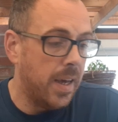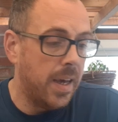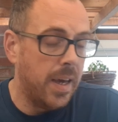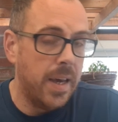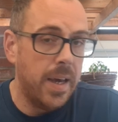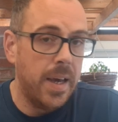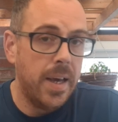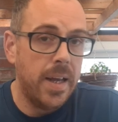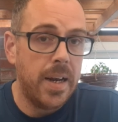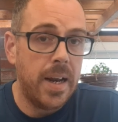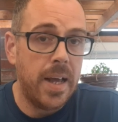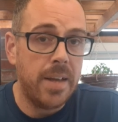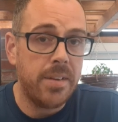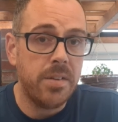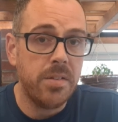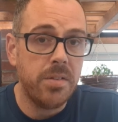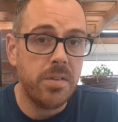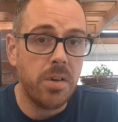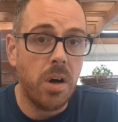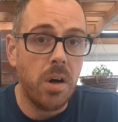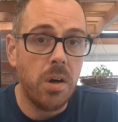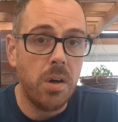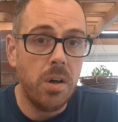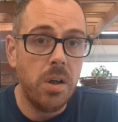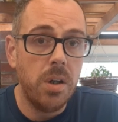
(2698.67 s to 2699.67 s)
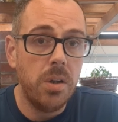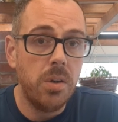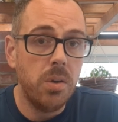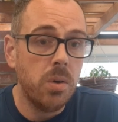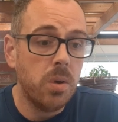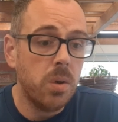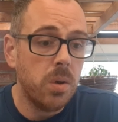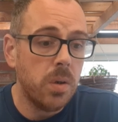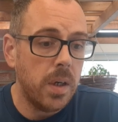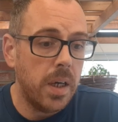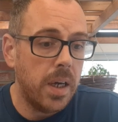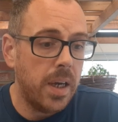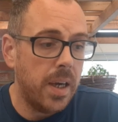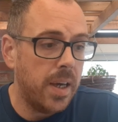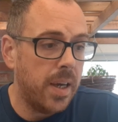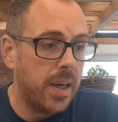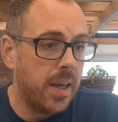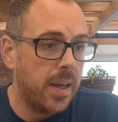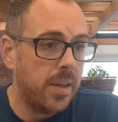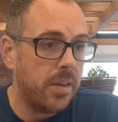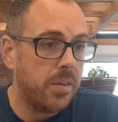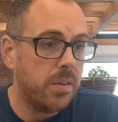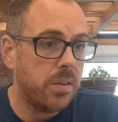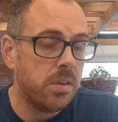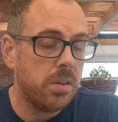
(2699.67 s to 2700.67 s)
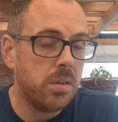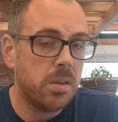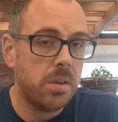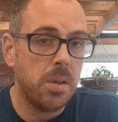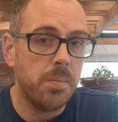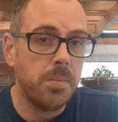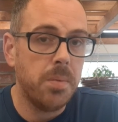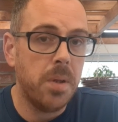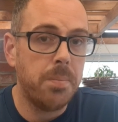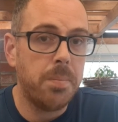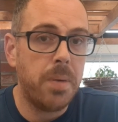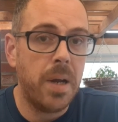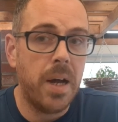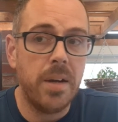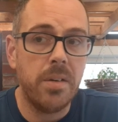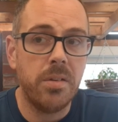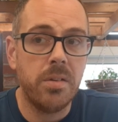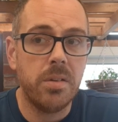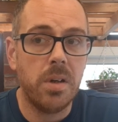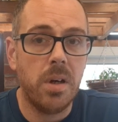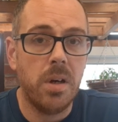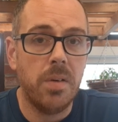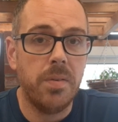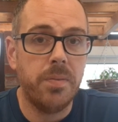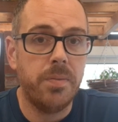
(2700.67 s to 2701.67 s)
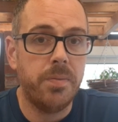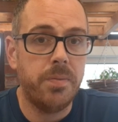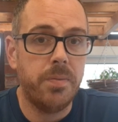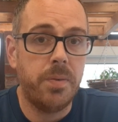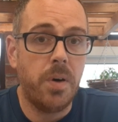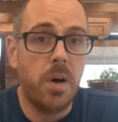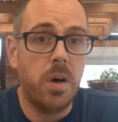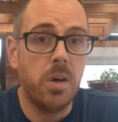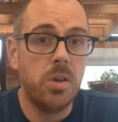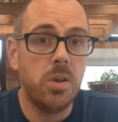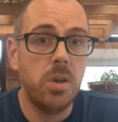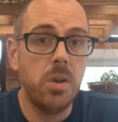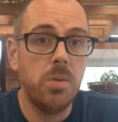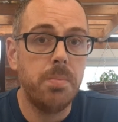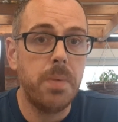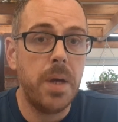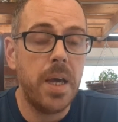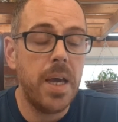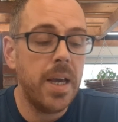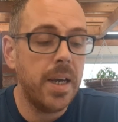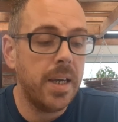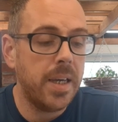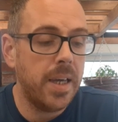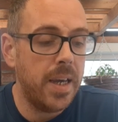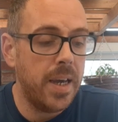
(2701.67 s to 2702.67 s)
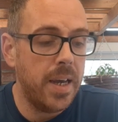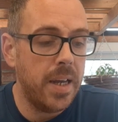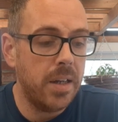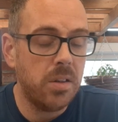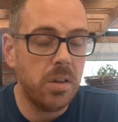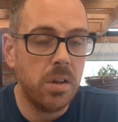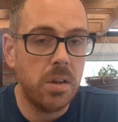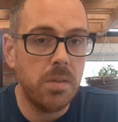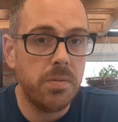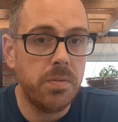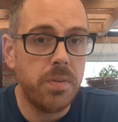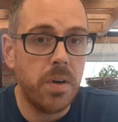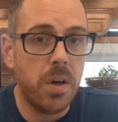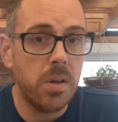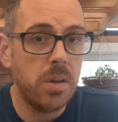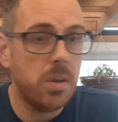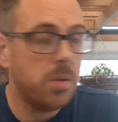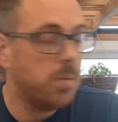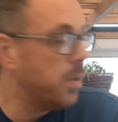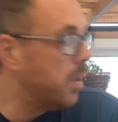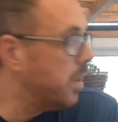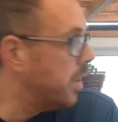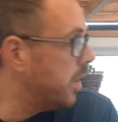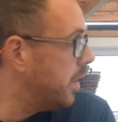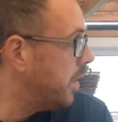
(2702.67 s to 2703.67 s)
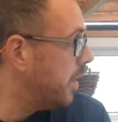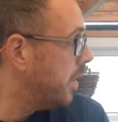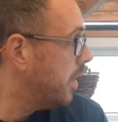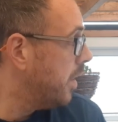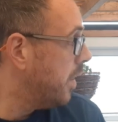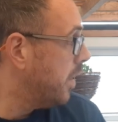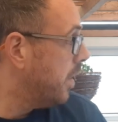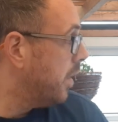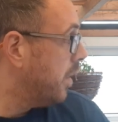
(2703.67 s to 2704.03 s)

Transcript: Lessons all learnt though. Some of the plants are far too big, done them far too early.